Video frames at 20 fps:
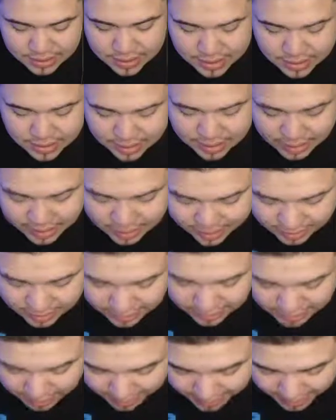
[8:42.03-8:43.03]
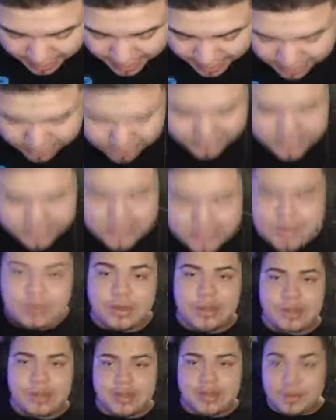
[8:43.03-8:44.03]
not a not a bad little team right
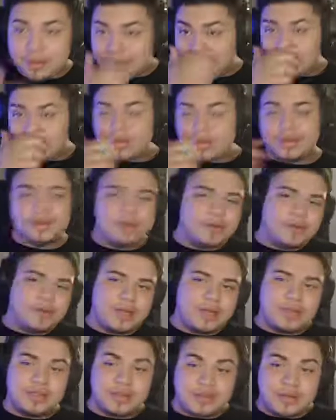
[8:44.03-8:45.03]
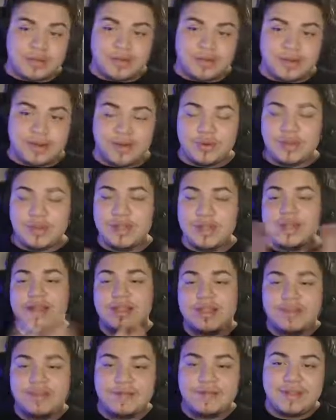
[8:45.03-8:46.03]
there. But anyways, I hope you guys enjoyed the video.
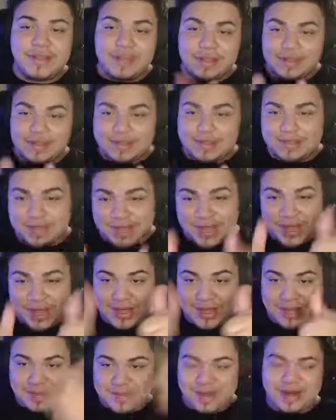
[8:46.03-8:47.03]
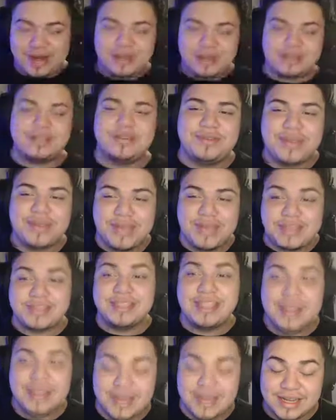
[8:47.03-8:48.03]
Leave a like and sub, and I'll see you guys in the
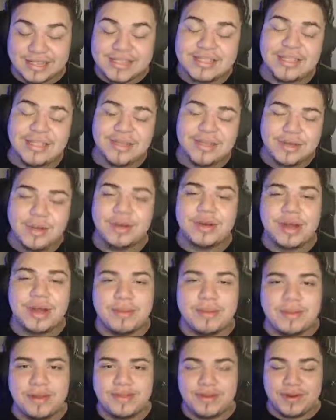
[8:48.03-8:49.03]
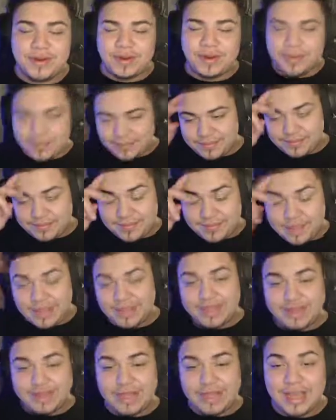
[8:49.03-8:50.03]
next Dokkan Battle video.
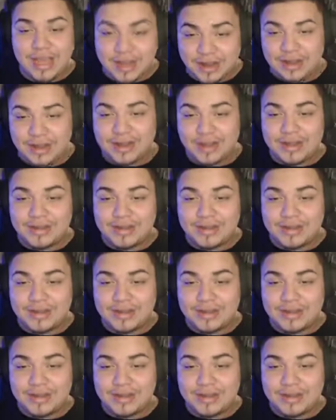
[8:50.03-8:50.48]
Later.